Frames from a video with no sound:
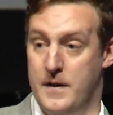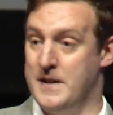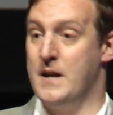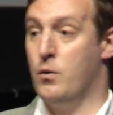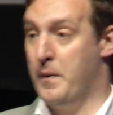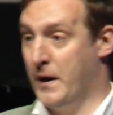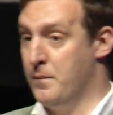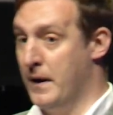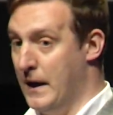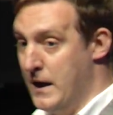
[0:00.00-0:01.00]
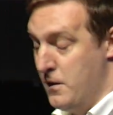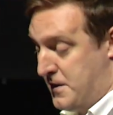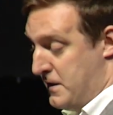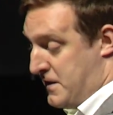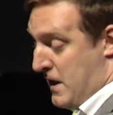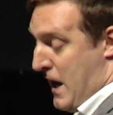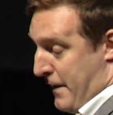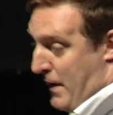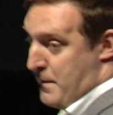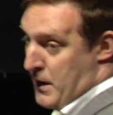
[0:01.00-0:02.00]
The data will be completely useless
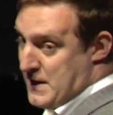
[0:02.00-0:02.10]
if anybody